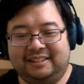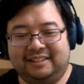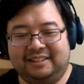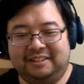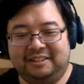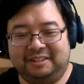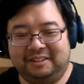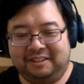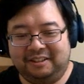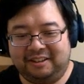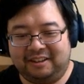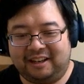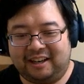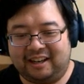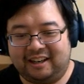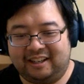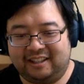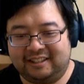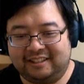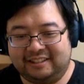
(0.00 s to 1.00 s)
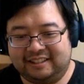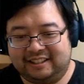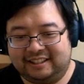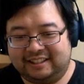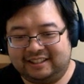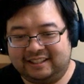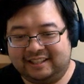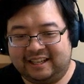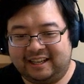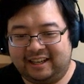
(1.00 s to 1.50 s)
to your heart's
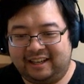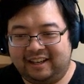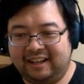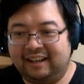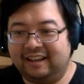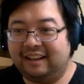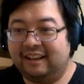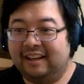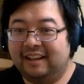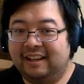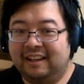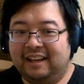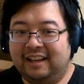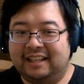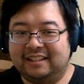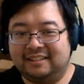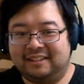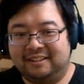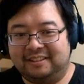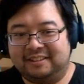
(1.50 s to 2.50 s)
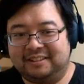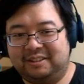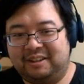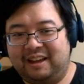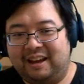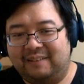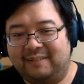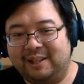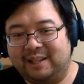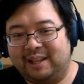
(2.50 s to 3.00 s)
desire as long as you
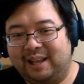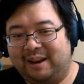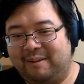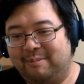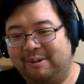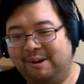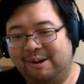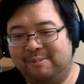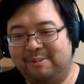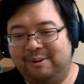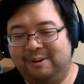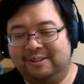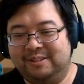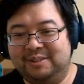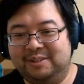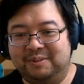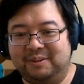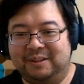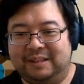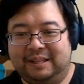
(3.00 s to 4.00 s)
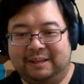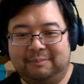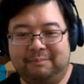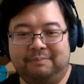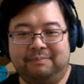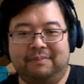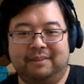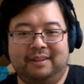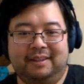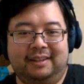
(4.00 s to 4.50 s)
have the library points for them.
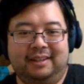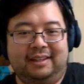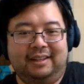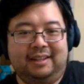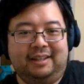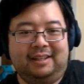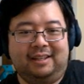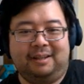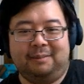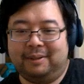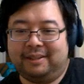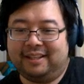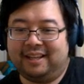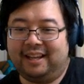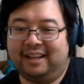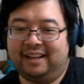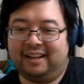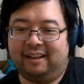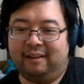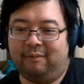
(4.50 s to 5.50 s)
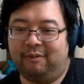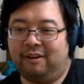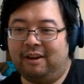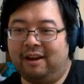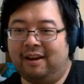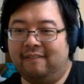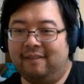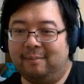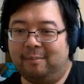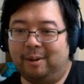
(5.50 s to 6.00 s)
Number 10, if you
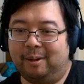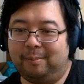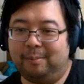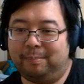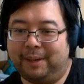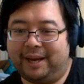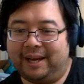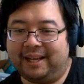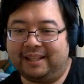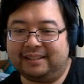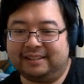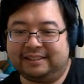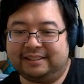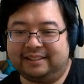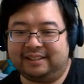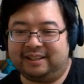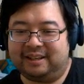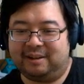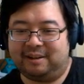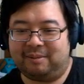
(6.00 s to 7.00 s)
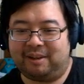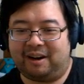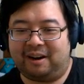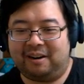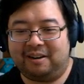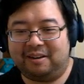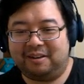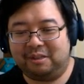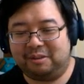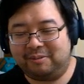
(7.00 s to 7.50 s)
have the Mon Pass, there
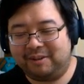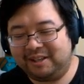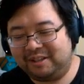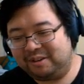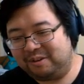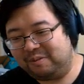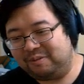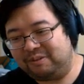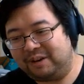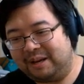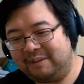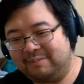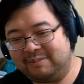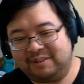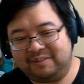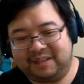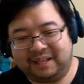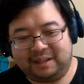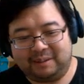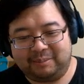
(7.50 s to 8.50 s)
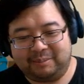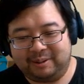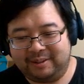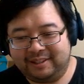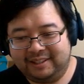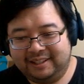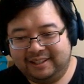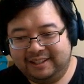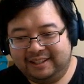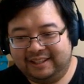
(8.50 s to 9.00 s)
are 3 new frames available.
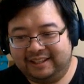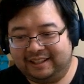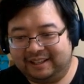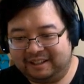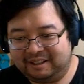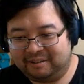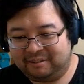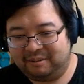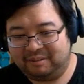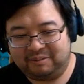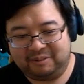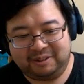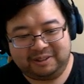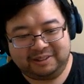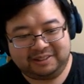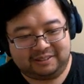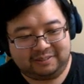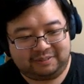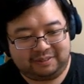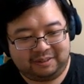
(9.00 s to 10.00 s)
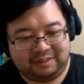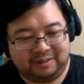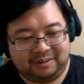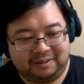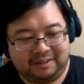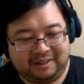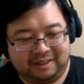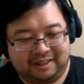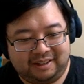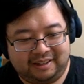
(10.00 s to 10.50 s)
Of course, if you
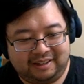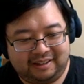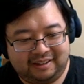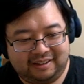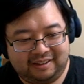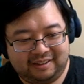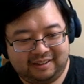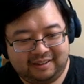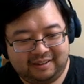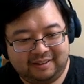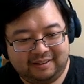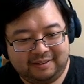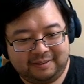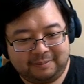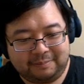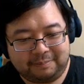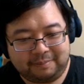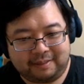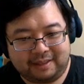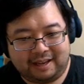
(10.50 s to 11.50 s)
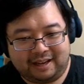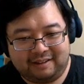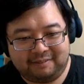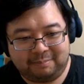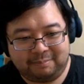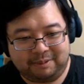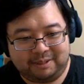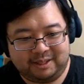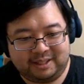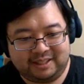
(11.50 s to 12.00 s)
have
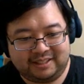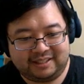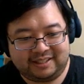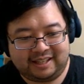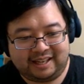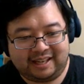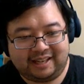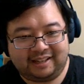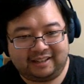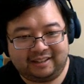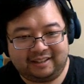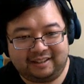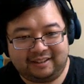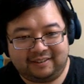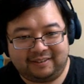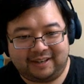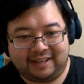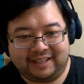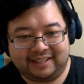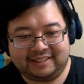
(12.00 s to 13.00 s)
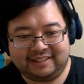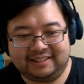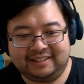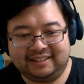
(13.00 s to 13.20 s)
purchased that, congrats.